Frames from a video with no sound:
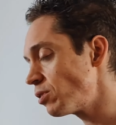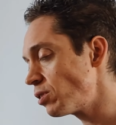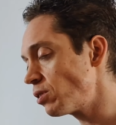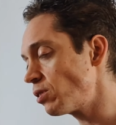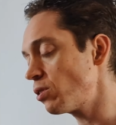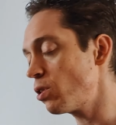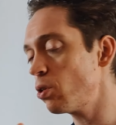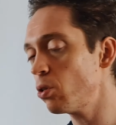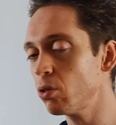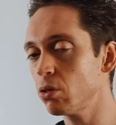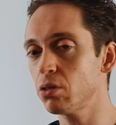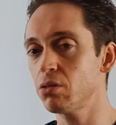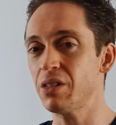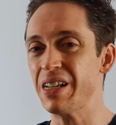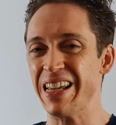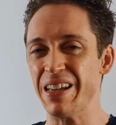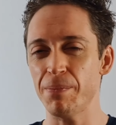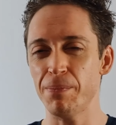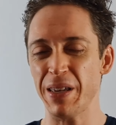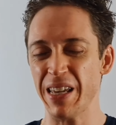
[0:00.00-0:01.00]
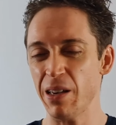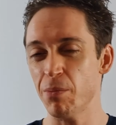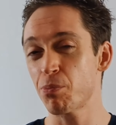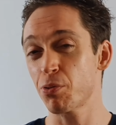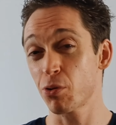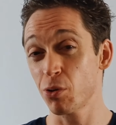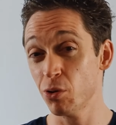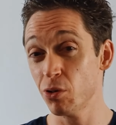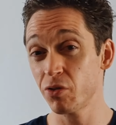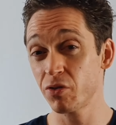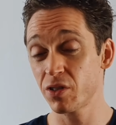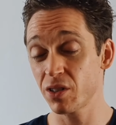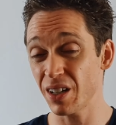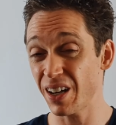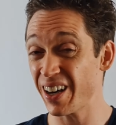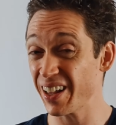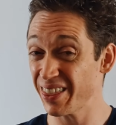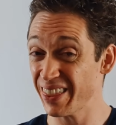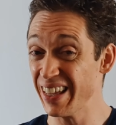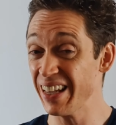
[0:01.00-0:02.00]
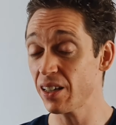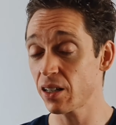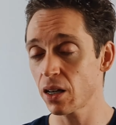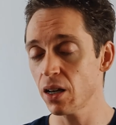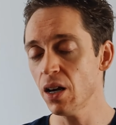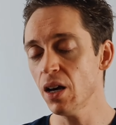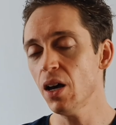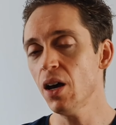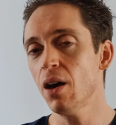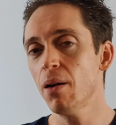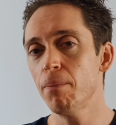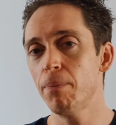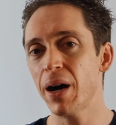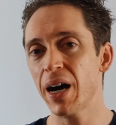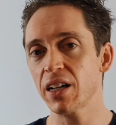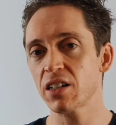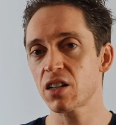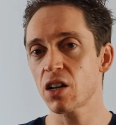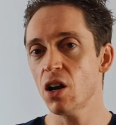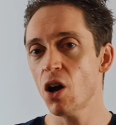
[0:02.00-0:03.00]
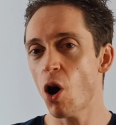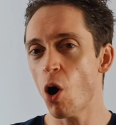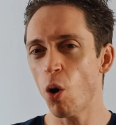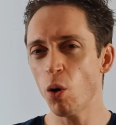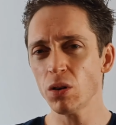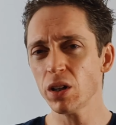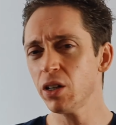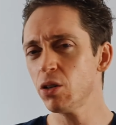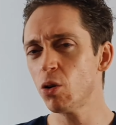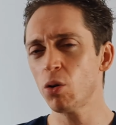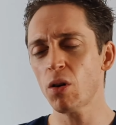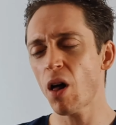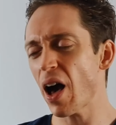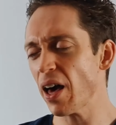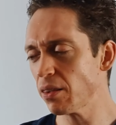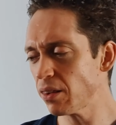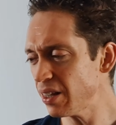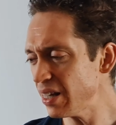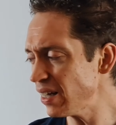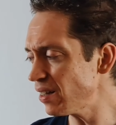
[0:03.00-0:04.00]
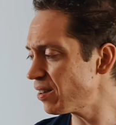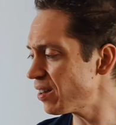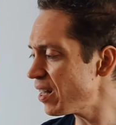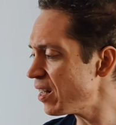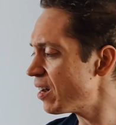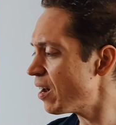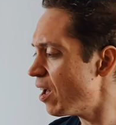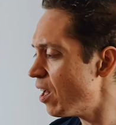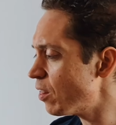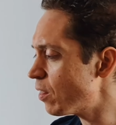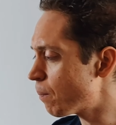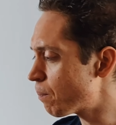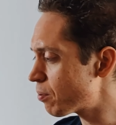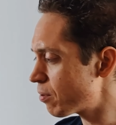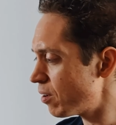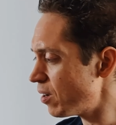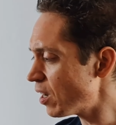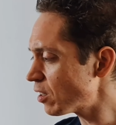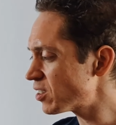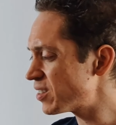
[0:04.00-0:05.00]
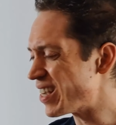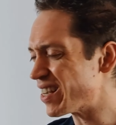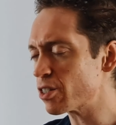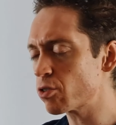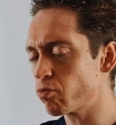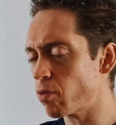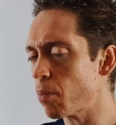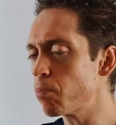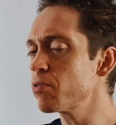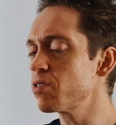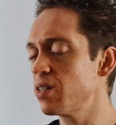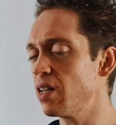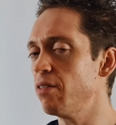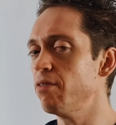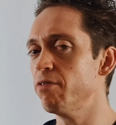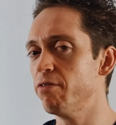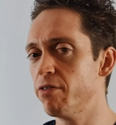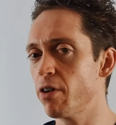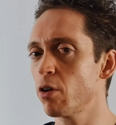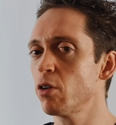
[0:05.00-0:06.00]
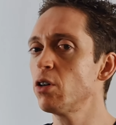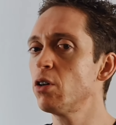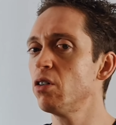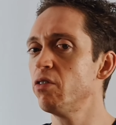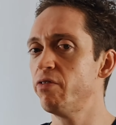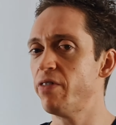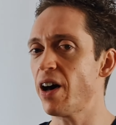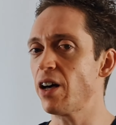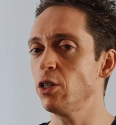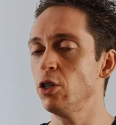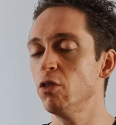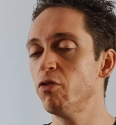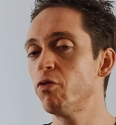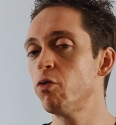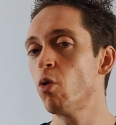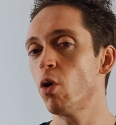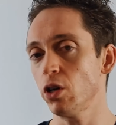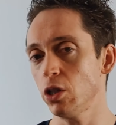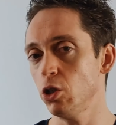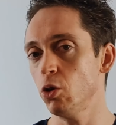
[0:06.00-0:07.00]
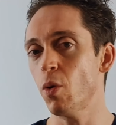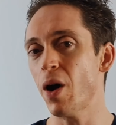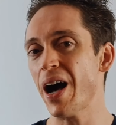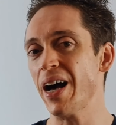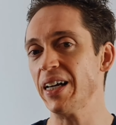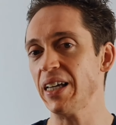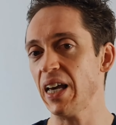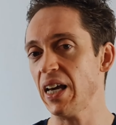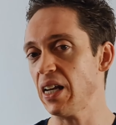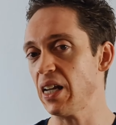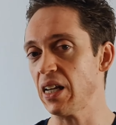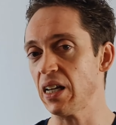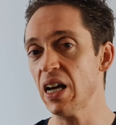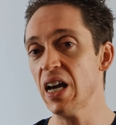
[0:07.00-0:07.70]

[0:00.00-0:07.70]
could be improved, I think, but all in all, I think that the product does represent very good value for what you are getting.